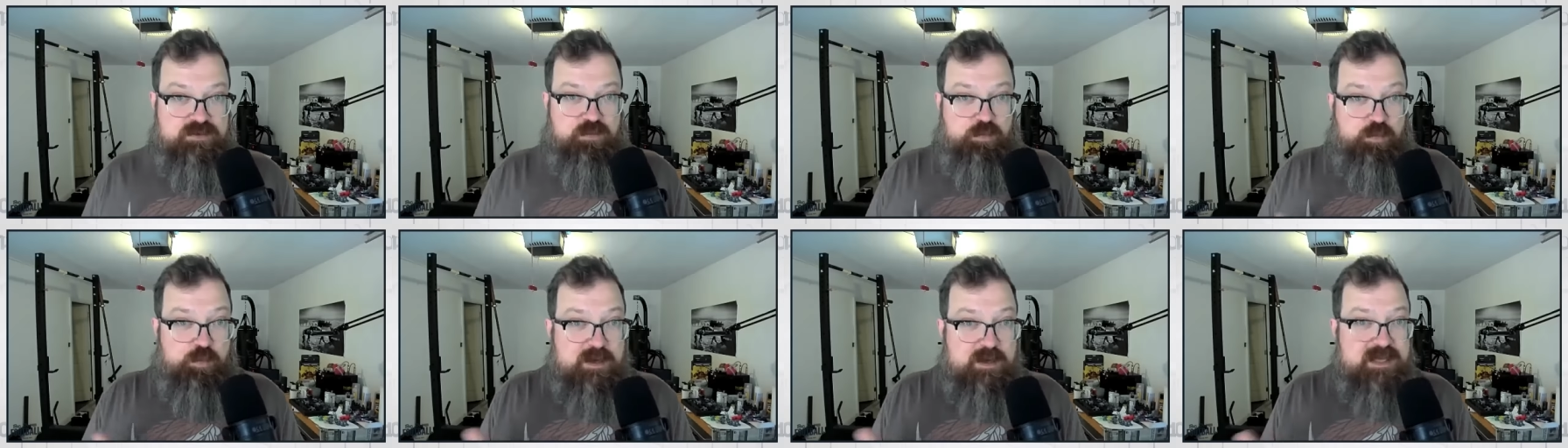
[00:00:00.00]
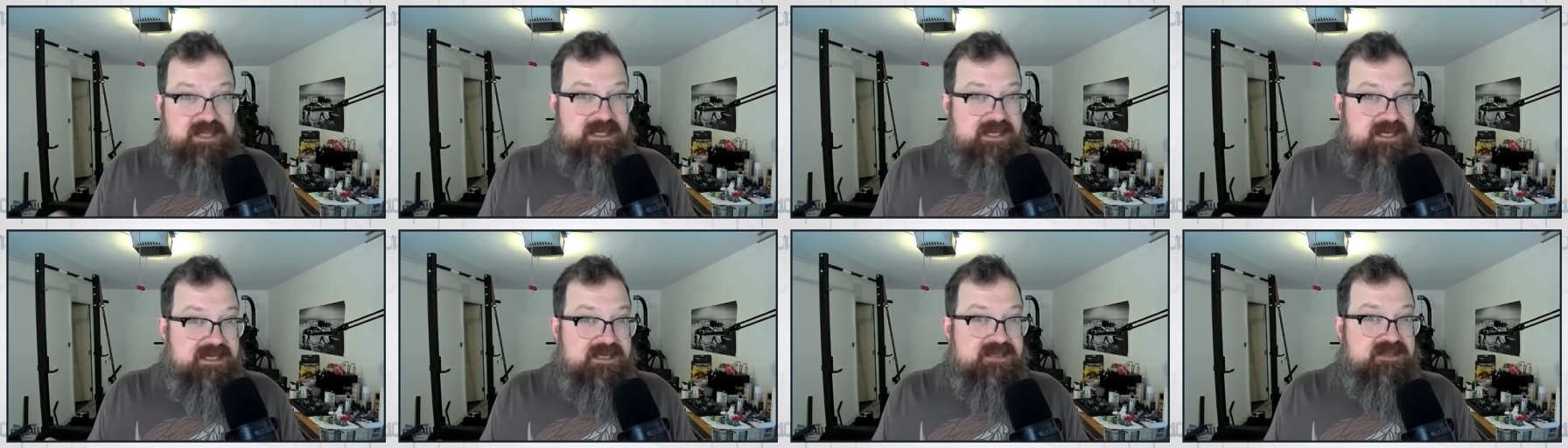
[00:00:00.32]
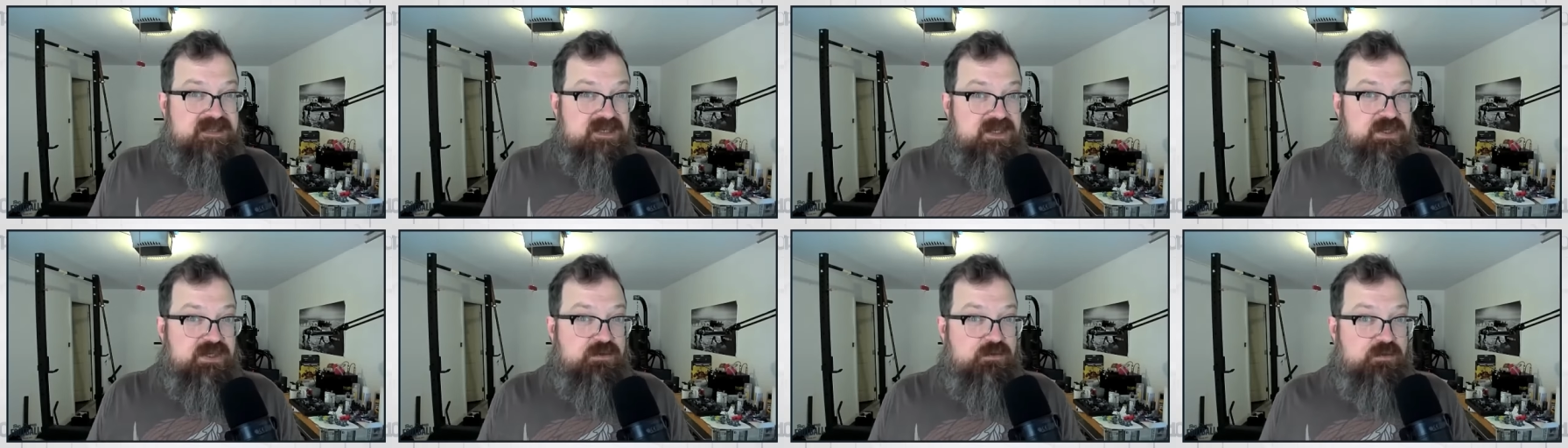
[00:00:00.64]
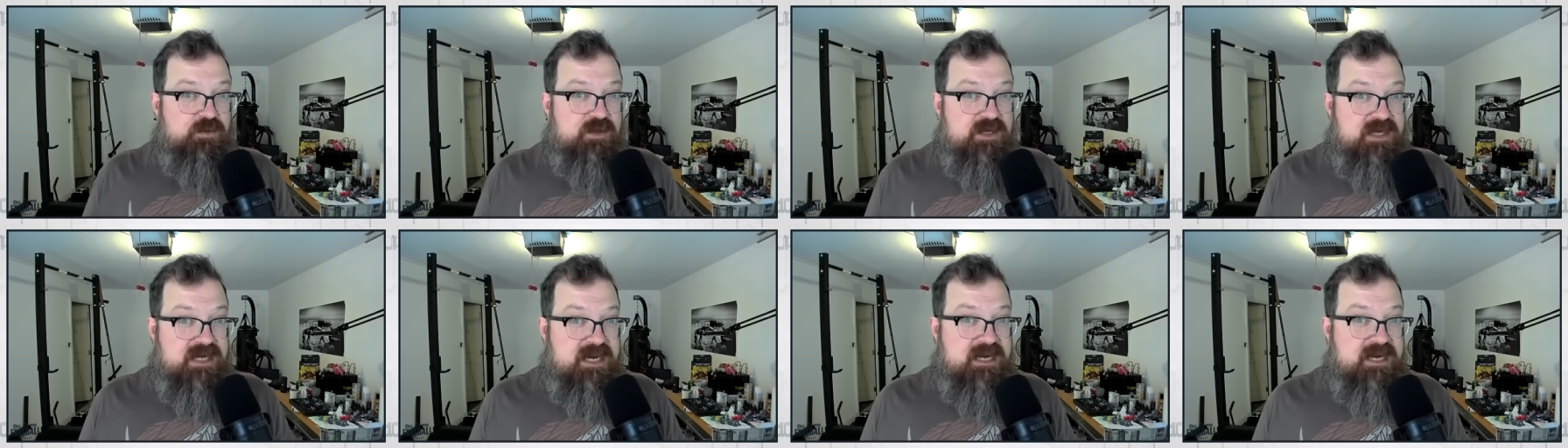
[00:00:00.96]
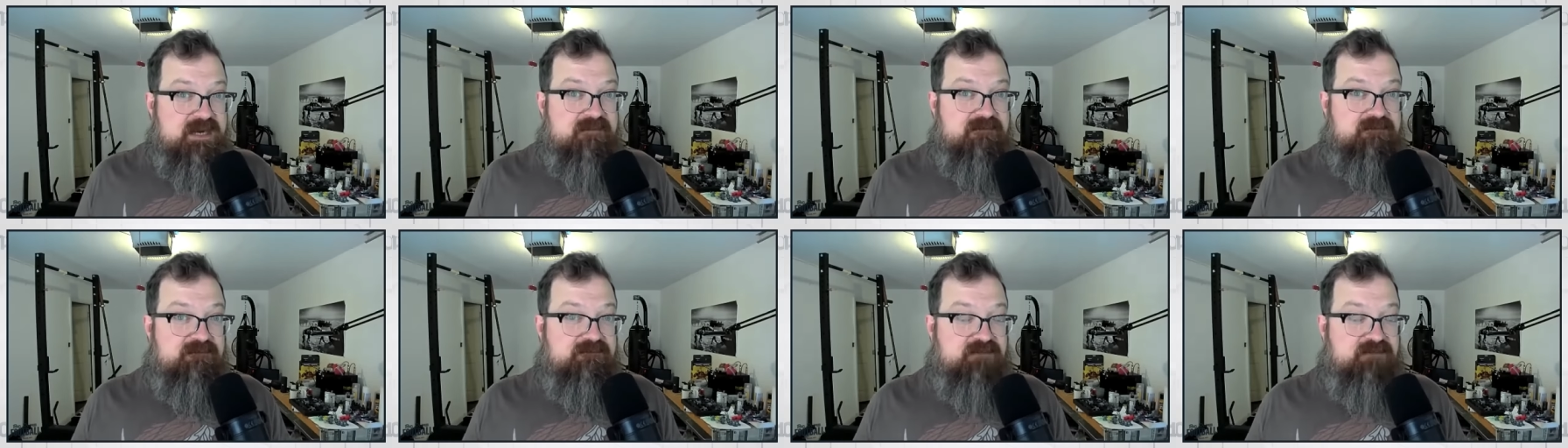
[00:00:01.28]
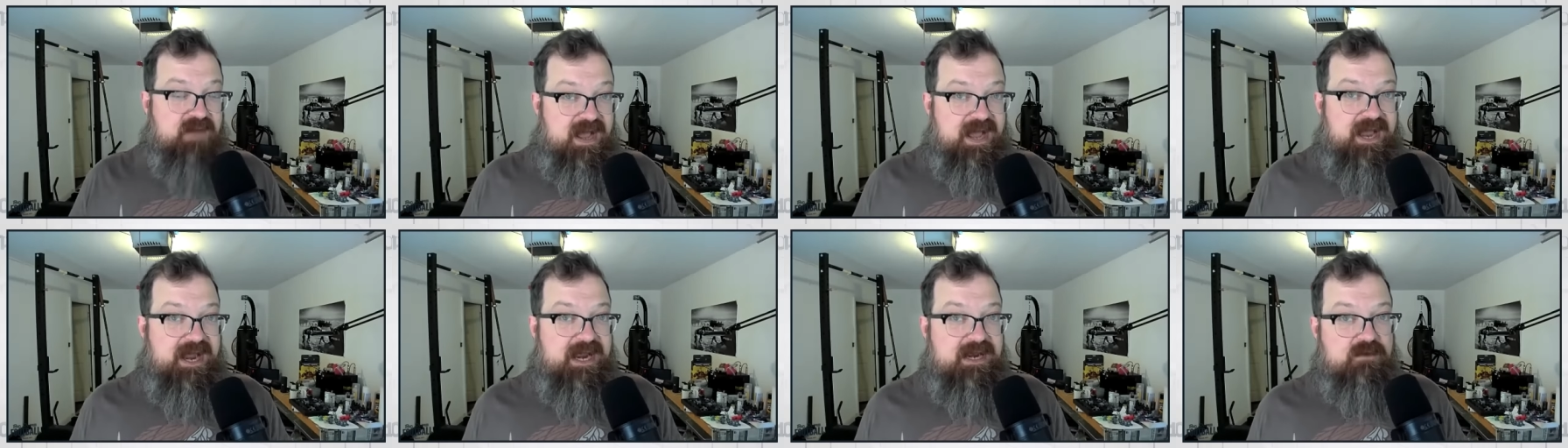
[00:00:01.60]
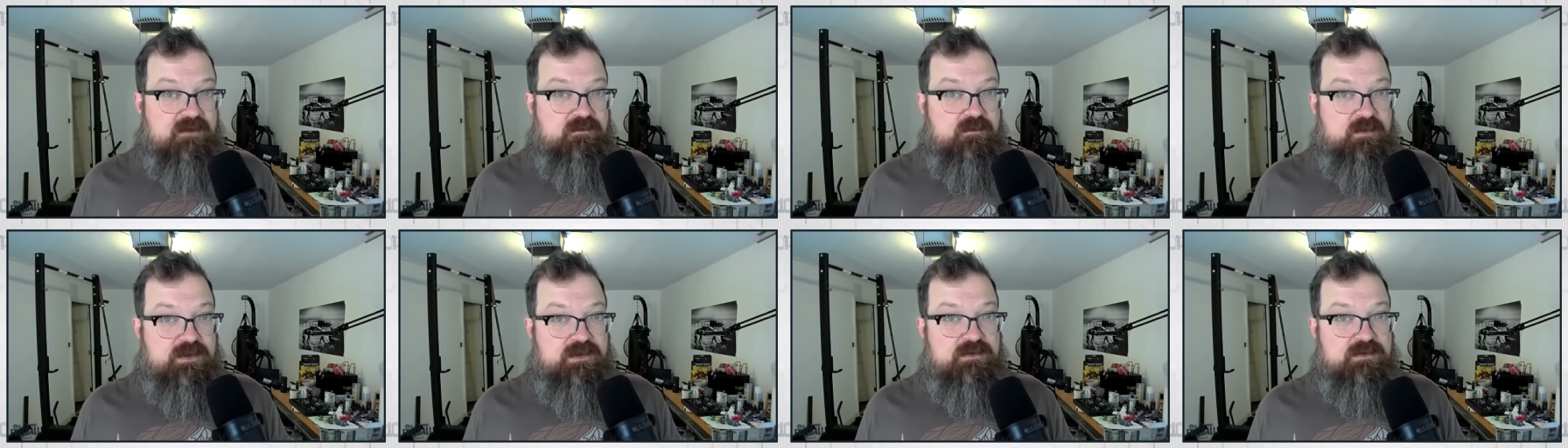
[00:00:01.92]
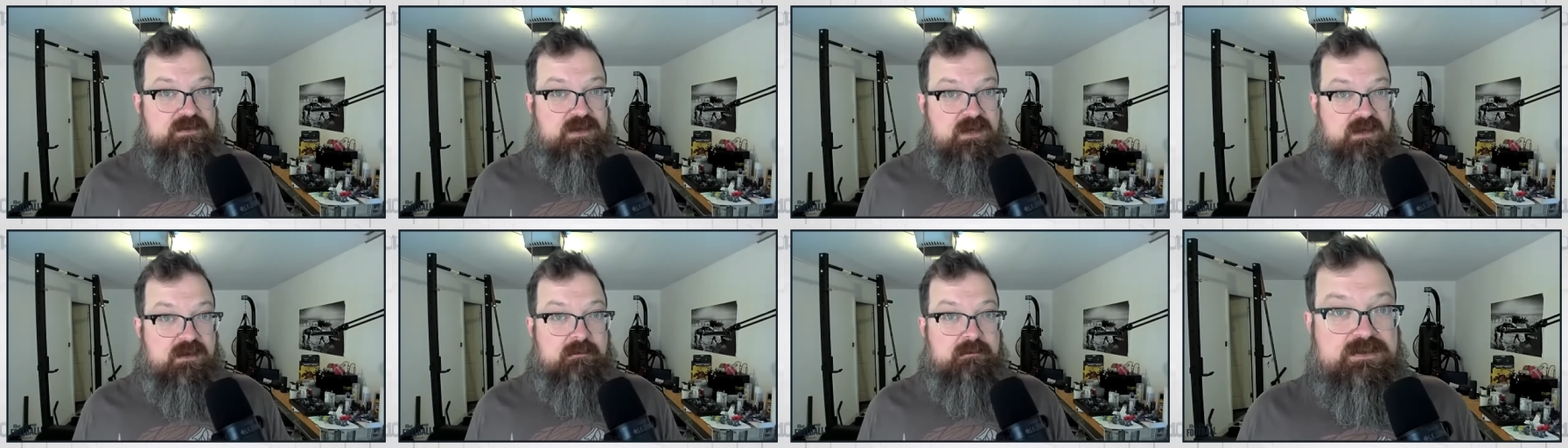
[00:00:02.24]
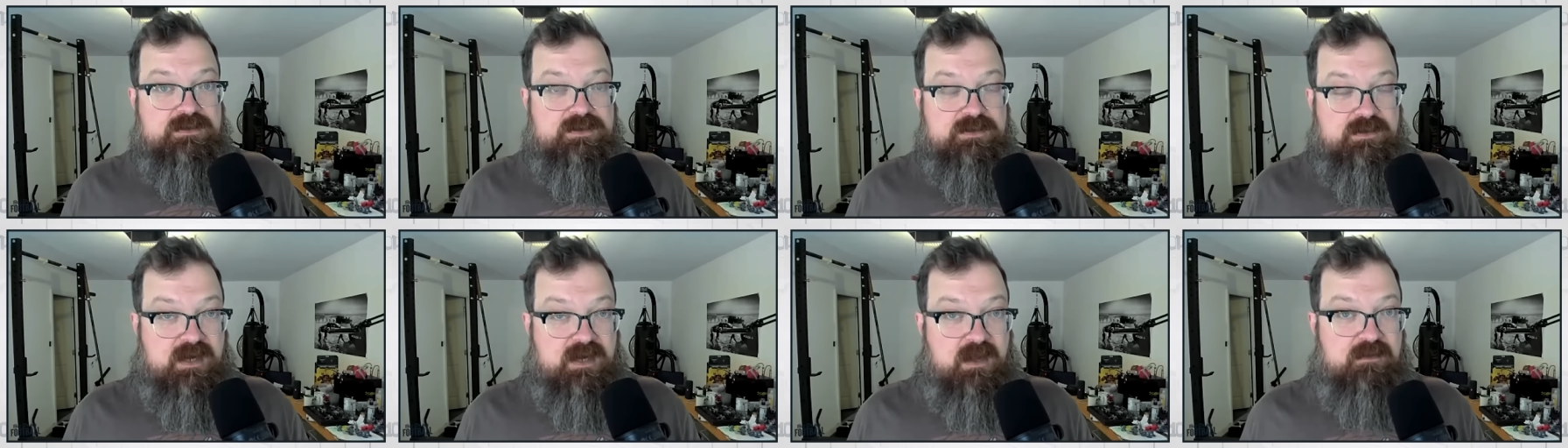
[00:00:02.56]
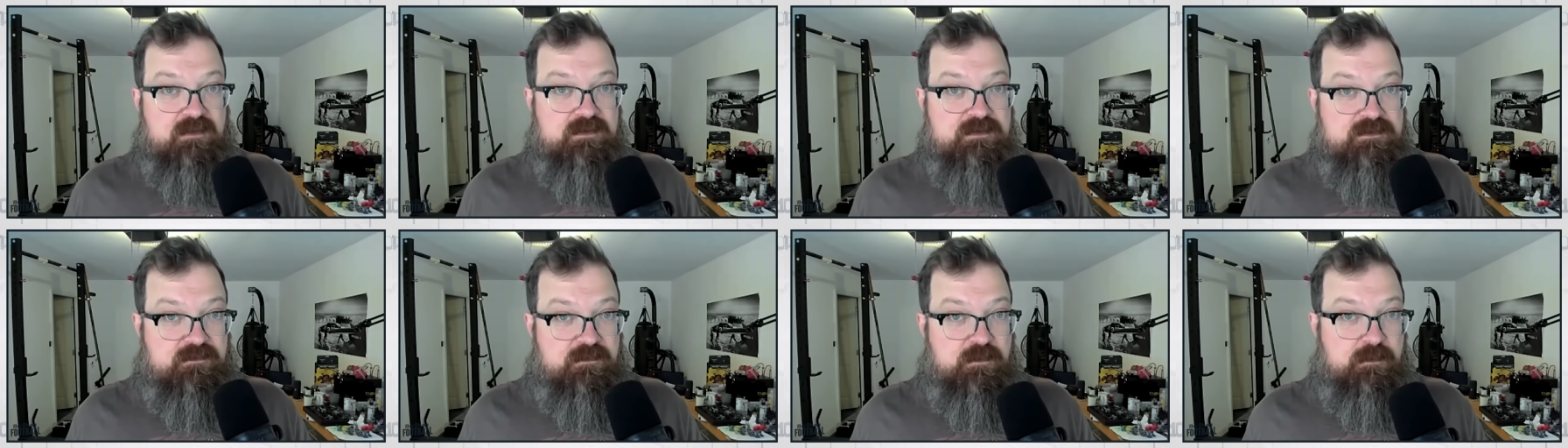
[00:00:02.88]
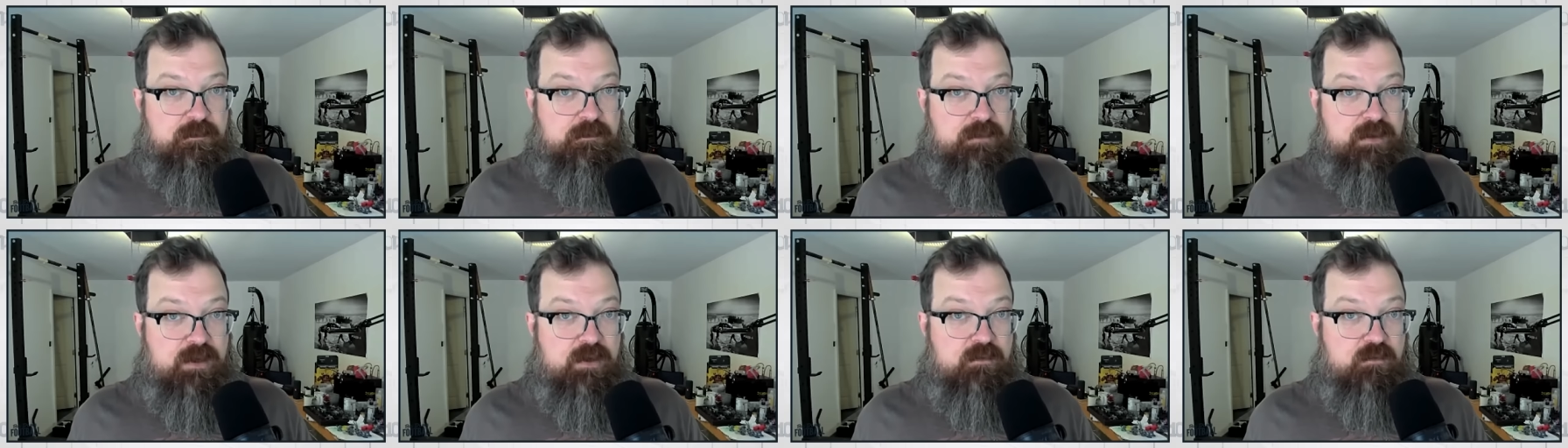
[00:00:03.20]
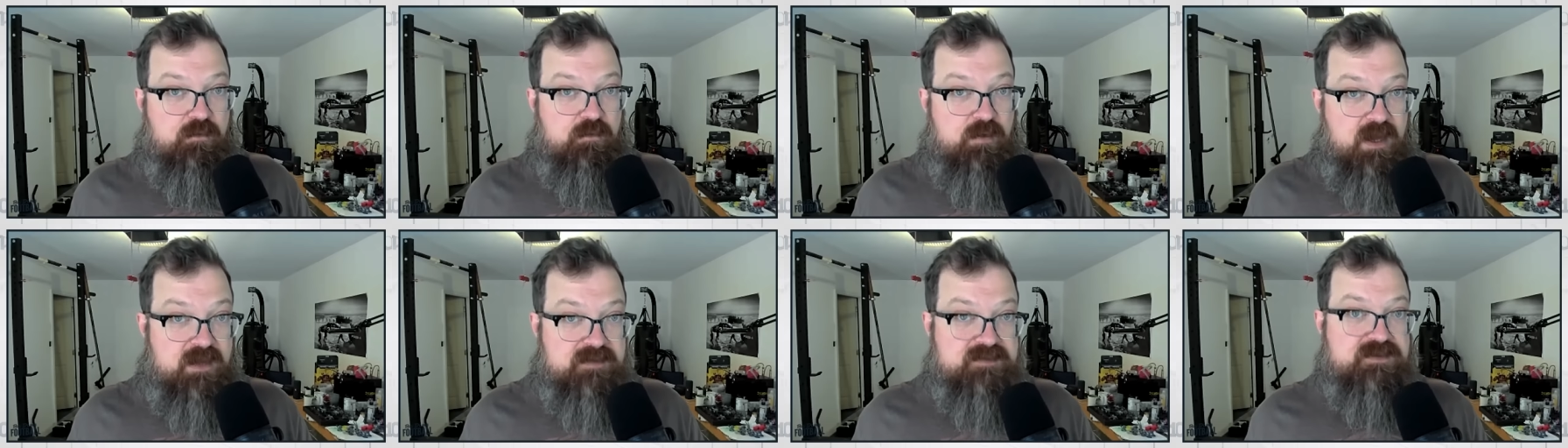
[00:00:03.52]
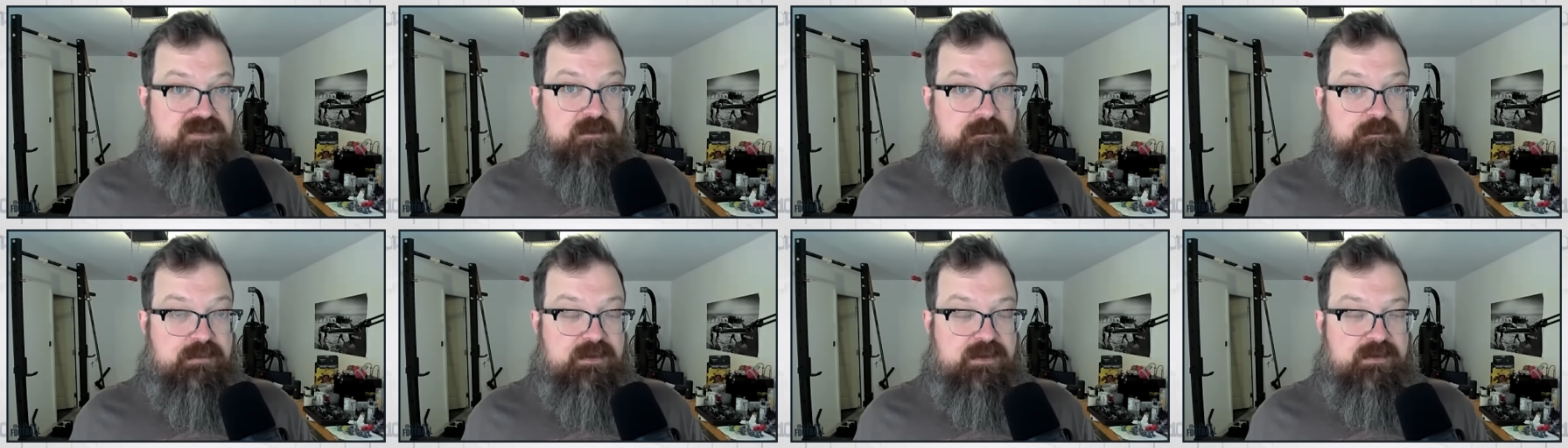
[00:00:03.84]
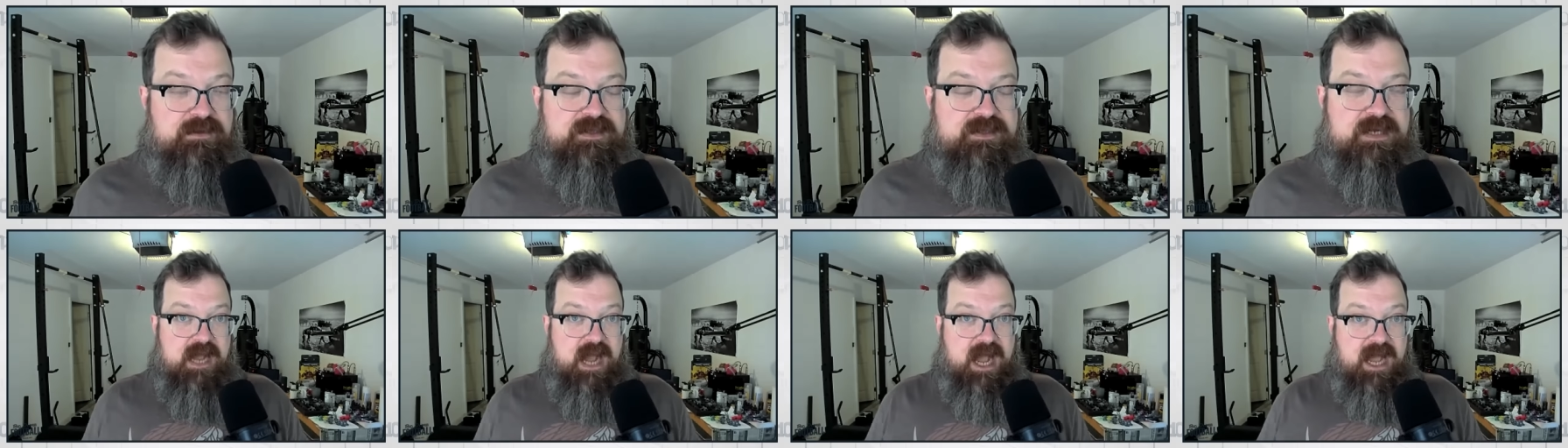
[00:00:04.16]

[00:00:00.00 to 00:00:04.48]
which really is a unique find when you come to college football roster building.